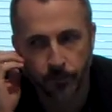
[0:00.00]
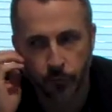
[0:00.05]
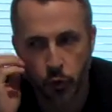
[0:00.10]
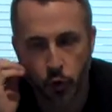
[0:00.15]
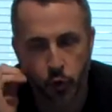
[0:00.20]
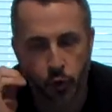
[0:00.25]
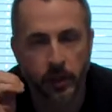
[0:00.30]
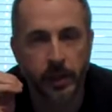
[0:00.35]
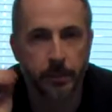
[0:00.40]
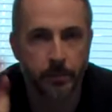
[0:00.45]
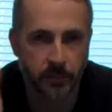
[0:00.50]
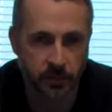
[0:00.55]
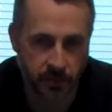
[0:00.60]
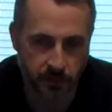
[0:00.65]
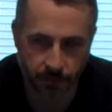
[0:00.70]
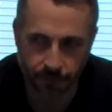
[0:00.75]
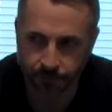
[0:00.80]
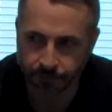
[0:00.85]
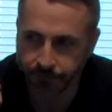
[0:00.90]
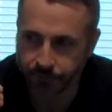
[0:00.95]

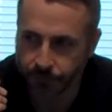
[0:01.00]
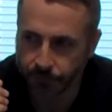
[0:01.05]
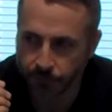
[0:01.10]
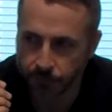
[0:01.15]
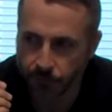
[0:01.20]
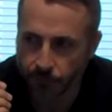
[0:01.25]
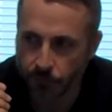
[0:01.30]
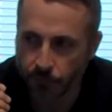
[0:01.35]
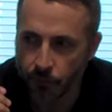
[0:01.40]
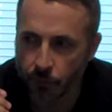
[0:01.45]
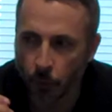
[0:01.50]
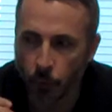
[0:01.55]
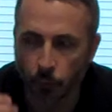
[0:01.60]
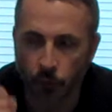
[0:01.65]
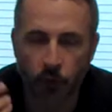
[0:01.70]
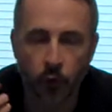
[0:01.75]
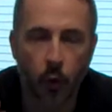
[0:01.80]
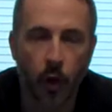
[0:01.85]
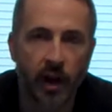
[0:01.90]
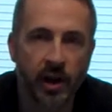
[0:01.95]
trips.
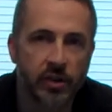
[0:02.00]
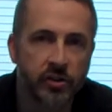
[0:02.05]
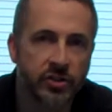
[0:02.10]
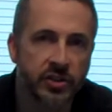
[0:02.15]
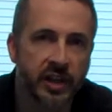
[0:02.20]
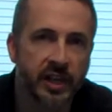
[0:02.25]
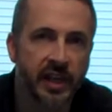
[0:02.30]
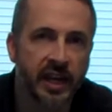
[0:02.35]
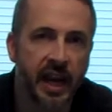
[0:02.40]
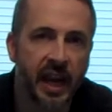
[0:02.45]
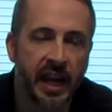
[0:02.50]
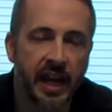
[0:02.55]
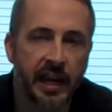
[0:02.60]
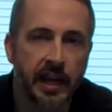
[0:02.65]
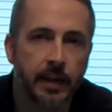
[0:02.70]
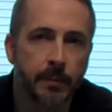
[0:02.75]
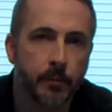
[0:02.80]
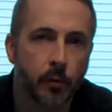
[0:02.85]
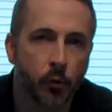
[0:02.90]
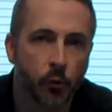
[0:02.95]
Requires a
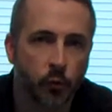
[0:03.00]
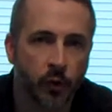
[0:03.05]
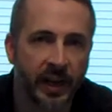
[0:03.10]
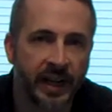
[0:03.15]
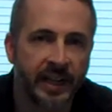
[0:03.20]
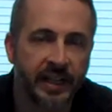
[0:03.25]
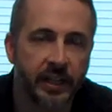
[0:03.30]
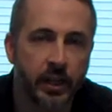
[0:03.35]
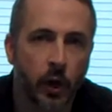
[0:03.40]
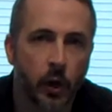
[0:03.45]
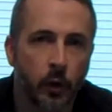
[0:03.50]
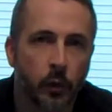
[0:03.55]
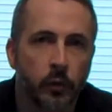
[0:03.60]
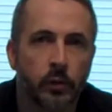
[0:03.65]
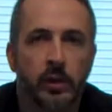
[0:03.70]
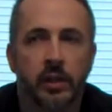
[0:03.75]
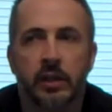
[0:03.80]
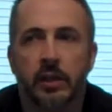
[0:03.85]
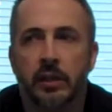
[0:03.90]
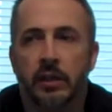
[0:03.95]
ham radio
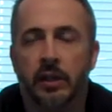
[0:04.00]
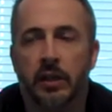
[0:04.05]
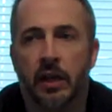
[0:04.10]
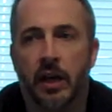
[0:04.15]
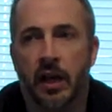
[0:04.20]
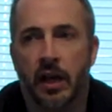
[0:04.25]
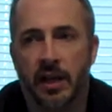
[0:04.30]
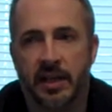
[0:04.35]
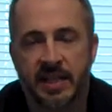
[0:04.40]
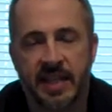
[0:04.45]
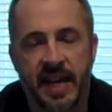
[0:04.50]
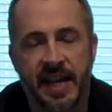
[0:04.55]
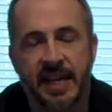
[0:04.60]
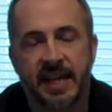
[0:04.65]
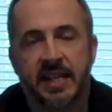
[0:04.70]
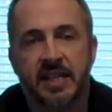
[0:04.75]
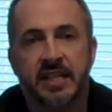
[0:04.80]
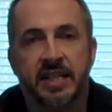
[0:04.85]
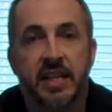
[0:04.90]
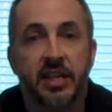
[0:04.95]

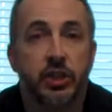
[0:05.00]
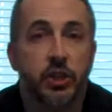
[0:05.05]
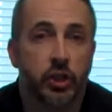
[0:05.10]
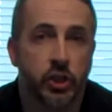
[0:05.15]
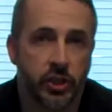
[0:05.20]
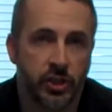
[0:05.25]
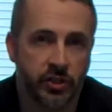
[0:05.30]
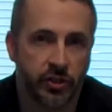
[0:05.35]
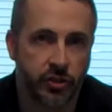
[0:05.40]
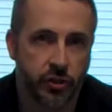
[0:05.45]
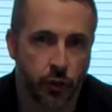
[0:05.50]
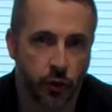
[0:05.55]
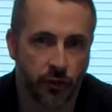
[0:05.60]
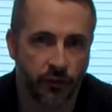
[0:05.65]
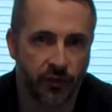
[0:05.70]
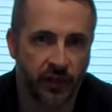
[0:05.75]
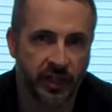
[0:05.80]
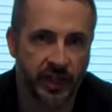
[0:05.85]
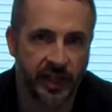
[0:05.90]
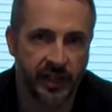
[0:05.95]
technician
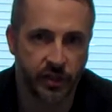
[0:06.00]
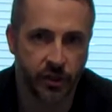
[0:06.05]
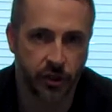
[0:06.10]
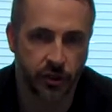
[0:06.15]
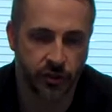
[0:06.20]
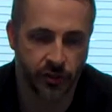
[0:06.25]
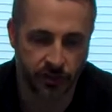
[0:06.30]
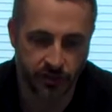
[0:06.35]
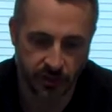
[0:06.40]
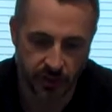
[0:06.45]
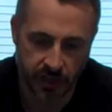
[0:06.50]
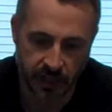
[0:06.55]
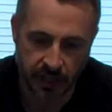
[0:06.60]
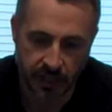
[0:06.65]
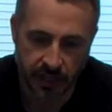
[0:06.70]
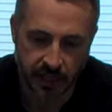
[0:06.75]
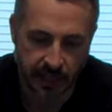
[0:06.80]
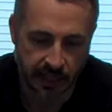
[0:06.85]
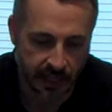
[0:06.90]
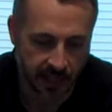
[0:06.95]
certification,
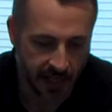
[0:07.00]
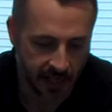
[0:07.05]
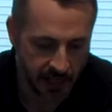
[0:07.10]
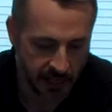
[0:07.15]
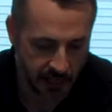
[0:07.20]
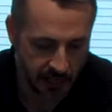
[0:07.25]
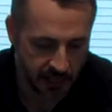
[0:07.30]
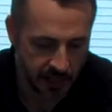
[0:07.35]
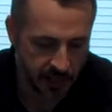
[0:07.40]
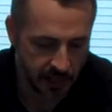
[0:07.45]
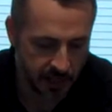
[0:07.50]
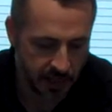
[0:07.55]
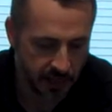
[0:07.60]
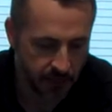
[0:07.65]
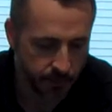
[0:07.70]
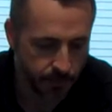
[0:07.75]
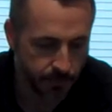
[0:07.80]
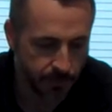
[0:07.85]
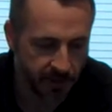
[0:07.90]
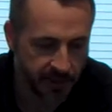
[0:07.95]
and
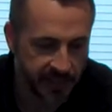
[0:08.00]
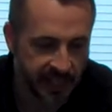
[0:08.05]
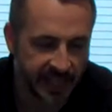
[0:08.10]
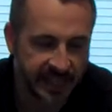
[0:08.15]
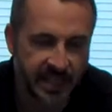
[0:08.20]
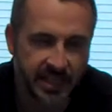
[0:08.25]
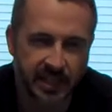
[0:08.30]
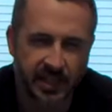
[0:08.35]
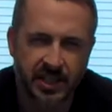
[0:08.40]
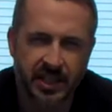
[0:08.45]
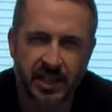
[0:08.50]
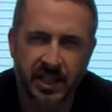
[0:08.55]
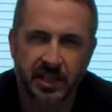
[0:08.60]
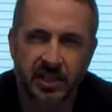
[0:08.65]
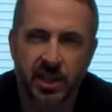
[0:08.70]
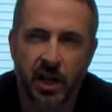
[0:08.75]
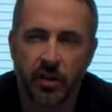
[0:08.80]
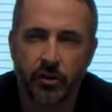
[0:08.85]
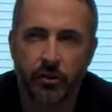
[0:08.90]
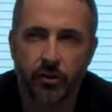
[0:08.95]
that's a
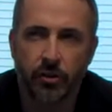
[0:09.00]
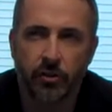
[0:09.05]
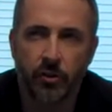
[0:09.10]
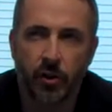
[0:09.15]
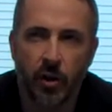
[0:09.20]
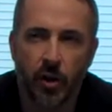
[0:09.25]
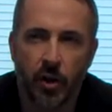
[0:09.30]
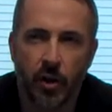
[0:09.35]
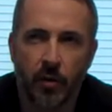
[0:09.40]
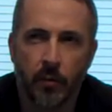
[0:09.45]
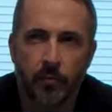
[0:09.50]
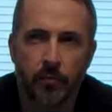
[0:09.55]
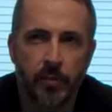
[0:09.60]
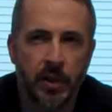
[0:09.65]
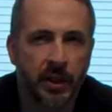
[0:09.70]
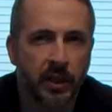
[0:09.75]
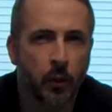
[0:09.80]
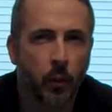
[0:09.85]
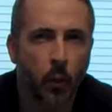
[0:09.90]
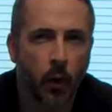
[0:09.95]
600
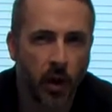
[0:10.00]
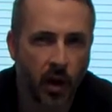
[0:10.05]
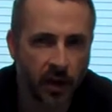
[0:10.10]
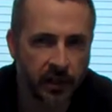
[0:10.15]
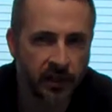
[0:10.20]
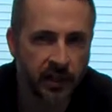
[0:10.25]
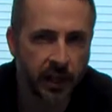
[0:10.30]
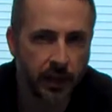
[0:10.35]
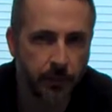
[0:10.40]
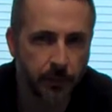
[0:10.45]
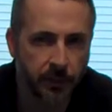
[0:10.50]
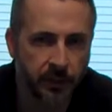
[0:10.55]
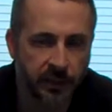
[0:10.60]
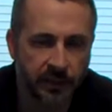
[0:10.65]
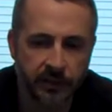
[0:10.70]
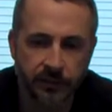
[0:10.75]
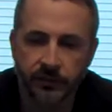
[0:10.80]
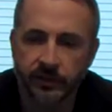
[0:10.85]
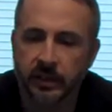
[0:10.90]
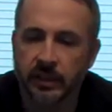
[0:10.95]
milliwatt, I
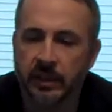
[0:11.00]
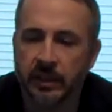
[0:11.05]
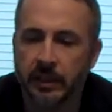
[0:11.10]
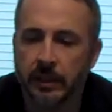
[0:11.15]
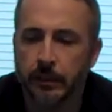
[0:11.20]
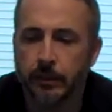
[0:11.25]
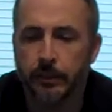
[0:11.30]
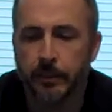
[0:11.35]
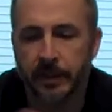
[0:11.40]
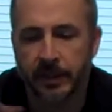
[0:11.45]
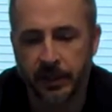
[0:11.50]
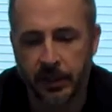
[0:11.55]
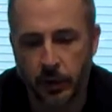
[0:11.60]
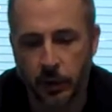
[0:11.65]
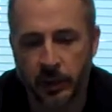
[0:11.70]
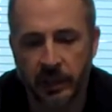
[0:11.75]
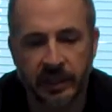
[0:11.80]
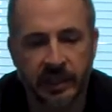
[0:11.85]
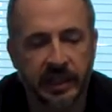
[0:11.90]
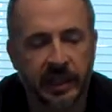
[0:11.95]
believe. But you
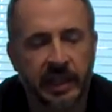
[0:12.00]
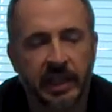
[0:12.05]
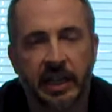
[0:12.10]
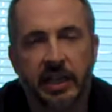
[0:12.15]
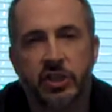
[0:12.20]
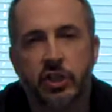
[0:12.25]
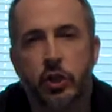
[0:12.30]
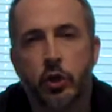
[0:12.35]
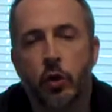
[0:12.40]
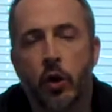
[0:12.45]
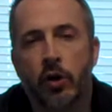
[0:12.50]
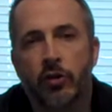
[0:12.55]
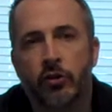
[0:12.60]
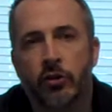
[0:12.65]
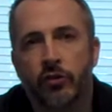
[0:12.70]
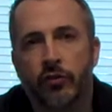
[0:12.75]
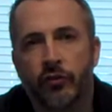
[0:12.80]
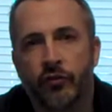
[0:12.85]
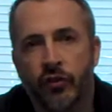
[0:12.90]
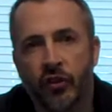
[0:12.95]
can get a
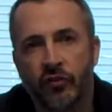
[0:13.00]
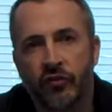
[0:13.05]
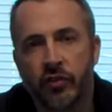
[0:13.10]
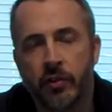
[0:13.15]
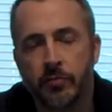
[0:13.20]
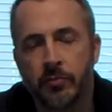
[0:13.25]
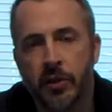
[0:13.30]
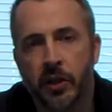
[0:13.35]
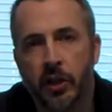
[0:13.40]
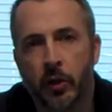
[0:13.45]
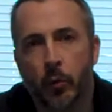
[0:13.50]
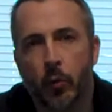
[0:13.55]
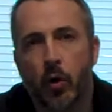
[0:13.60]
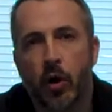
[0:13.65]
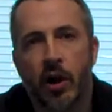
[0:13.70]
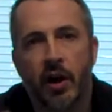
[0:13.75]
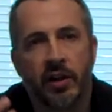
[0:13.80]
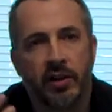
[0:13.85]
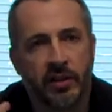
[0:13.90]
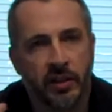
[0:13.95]
250
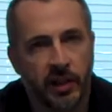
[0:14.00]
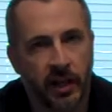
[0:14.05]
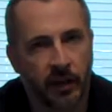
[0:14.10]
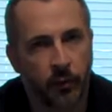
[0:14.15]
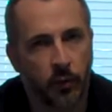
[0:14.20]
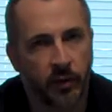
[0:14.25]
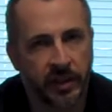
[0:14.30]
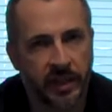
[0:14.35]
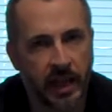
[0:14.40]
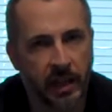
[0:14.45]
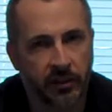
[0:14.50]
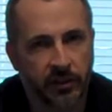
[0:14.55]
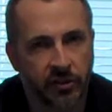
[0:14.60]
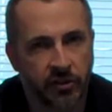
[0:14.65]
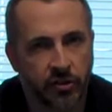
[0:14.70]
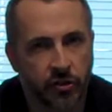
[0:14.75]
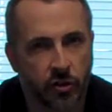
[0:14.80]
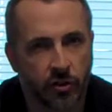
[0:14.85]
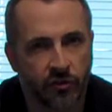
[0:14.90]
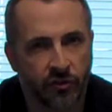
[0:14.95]
milliwatt and without the
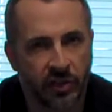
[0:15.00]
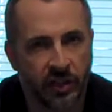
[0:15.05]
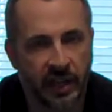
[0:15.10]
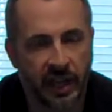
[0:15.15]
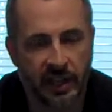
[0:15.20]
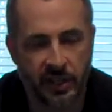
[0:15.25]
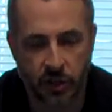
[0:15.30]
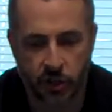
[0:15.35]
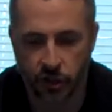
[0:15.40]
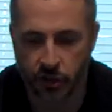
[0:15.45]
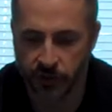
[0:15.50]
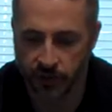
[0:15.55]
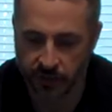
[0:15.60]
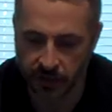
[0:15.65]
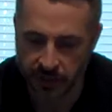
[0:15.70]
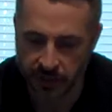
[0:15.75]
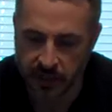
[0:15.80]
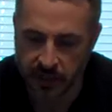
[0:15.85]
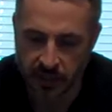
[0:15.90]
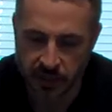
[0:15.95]
certification.
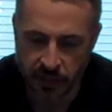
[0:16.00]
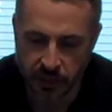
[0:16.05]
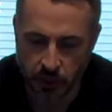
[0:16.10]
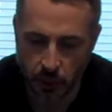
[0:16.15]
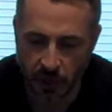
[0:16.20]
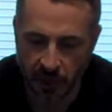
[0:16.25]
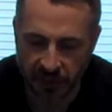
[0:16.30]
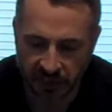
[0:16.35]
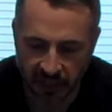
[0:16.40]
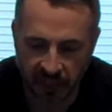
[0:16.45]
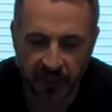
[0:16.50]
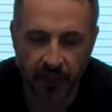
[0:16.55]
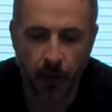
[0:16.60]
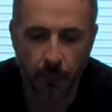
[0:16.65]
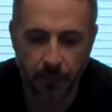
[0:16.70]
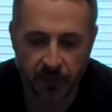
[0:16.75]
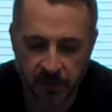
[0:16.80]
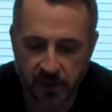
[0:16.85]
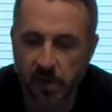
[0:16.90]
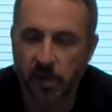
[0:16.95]
So I think
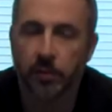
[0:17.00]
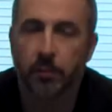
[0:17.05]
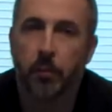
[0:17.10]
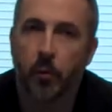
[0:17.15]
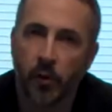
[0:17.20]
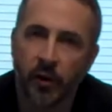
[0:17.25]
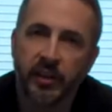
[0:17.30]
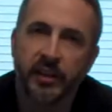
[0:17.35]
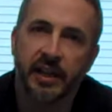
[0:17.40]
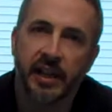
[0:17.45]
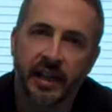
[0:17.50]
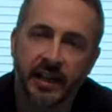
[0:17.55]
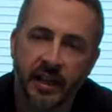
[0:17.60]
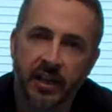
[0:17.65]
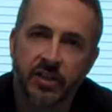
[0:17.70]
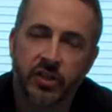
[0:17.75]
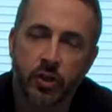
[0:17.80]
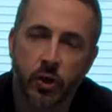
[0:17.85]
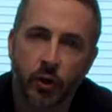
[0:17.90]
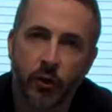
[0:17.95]
up until the point that I
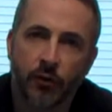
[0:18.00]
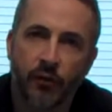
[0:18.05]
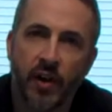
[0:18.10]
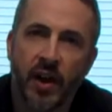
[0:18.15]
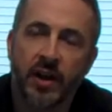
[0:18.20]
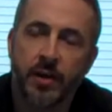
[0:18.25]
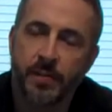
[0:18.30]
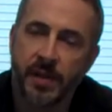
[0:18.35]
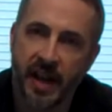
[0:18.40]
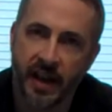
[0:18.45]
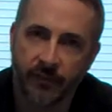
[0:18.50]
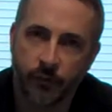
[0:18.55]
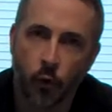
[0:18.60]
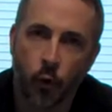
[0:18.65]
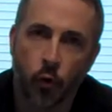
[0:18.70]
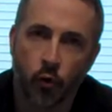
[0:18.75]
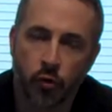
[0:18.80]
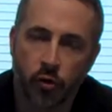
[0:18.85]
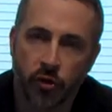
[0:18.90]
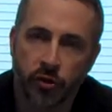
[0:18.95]
get certified, I'm going to have to
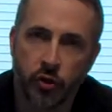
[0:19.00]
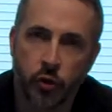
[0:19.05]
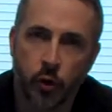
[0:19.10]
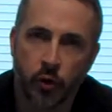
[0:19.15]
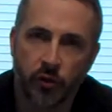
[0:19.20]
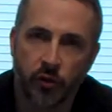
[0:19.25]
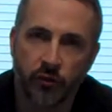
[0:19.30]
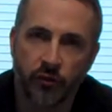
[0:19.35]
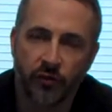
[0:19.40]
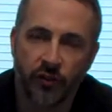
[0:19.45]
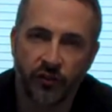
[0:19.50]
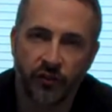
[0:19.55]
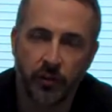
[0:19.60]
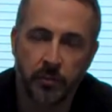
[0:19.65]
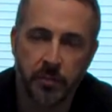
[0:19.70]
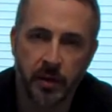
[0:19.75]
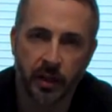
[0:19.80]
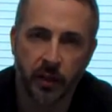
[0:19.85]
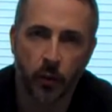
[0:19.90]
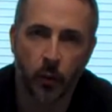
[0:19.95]
order a 250
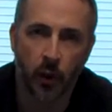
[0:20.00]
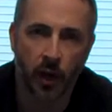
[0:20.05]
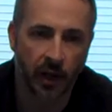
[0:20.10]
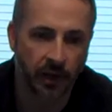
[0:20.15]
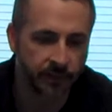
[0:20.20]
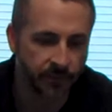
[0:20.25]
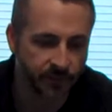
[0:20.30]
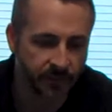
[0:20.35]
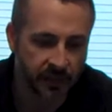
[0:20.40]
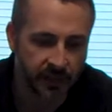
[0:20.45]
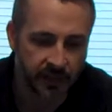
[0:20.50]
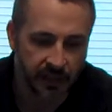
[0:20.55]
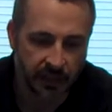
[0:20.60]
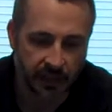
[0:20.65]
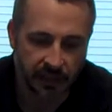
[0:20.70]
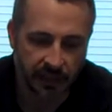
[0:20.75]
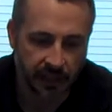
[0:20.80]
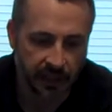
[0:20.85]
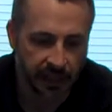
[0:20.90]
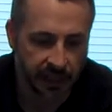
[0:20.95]
milliwatt,
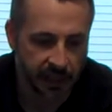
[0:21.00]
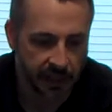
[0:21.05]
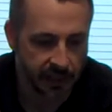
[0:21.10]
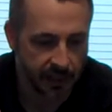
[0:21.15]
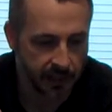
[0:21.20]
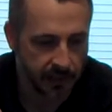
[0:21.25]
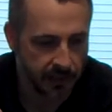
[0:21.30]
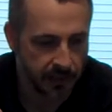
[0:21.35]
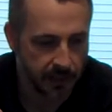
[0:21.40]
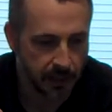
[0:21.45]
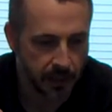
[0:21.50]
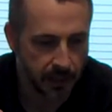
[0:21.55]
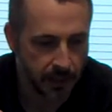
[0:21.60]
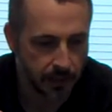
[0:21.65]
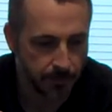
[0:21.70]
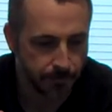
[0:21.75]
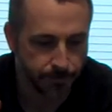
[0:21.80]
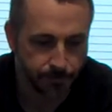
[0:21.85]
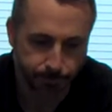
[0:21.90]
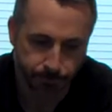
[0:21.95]
and
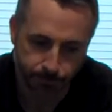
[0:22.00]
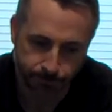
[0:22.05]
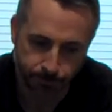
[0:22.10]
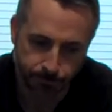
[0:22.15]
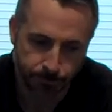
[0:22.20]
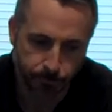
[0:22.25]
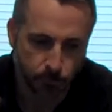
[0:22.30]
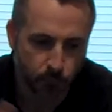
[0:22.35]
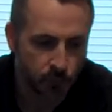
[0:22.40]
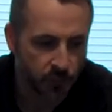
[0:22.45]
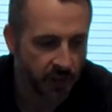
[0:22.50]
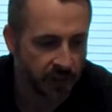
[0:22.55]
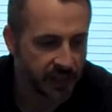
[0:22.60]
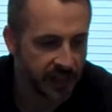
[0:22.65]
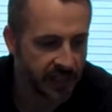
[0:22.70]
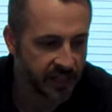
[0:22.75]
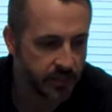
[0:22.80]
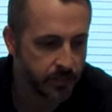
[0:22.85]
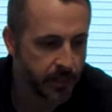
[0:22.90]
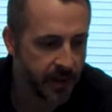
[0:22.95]

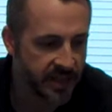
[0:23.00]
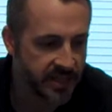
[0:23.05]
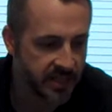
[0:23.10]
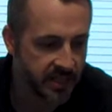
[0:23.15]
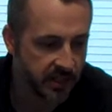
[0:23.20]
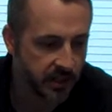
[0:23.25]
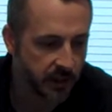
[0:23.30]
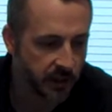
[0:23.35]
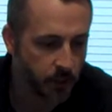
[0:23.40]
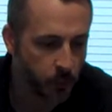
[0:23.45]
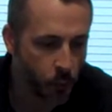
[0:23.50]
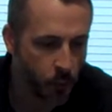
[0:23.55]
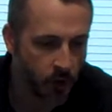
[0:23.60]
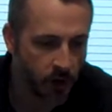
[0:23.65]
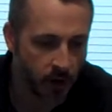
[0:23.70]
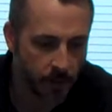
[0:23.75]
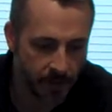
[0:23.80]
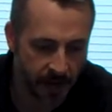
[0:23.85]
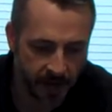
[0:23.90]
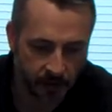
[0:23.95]
that's basically where
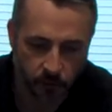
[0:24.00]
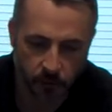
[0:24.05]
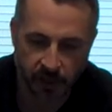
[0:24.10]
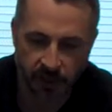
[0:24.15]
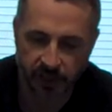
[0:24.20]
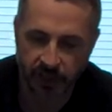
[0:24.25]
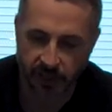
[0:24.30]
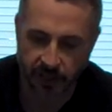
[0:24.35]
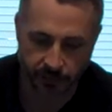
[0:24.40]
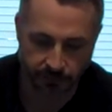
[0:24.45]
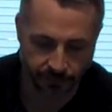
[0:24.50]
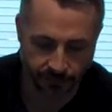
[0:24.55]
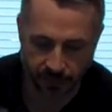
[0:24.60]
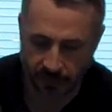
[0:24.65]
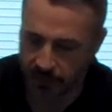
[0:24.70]
I'm at right now.